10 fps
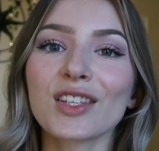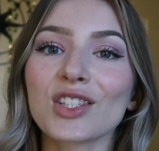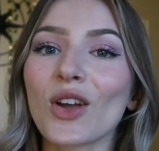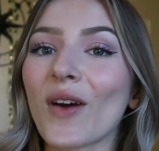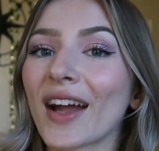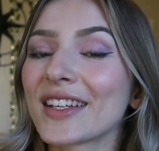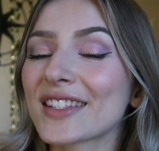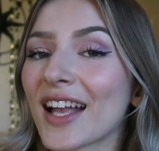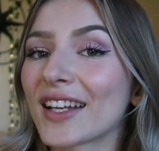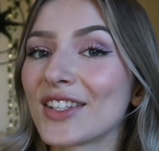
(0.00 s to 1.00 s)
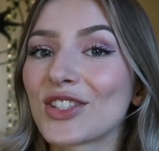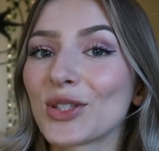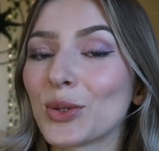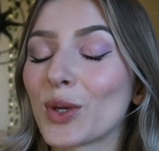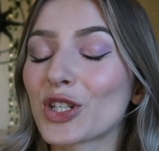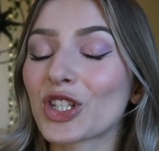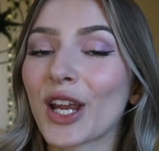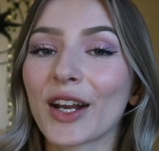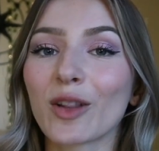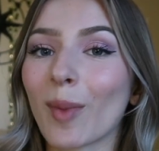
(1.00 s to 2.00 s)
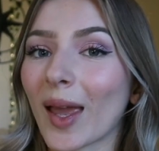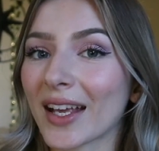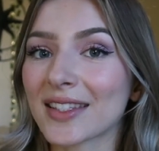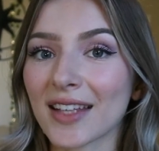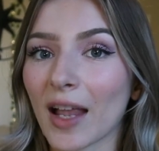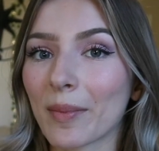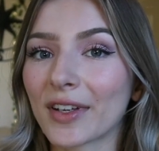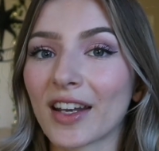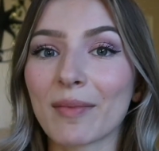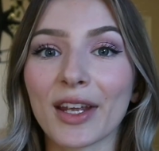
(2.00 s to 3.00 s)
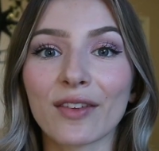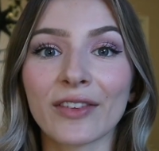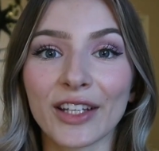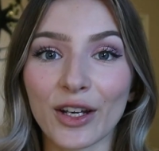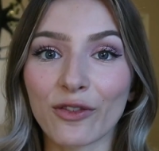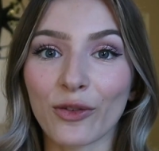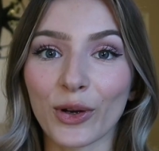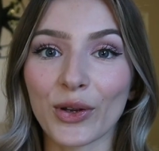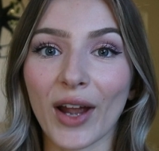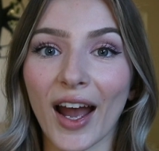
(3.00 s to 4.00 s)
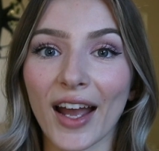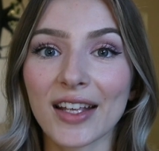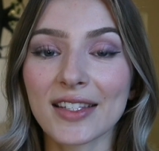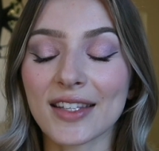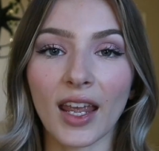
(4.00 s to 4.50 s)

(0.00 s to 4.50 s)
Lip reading: so I decided to channel my excitement and make a video for you guys.